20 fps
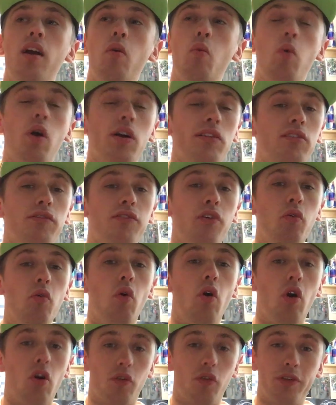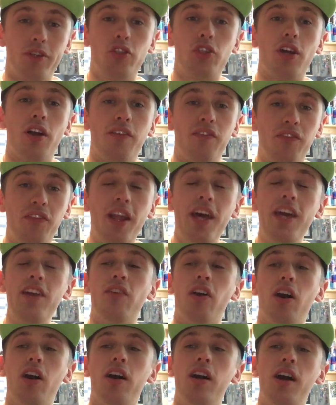wonderful orange
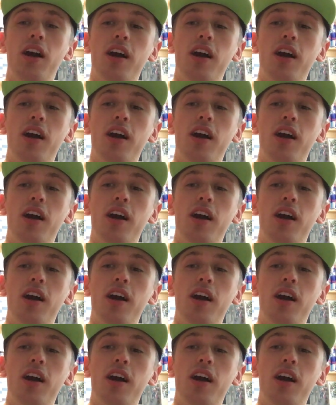flavour.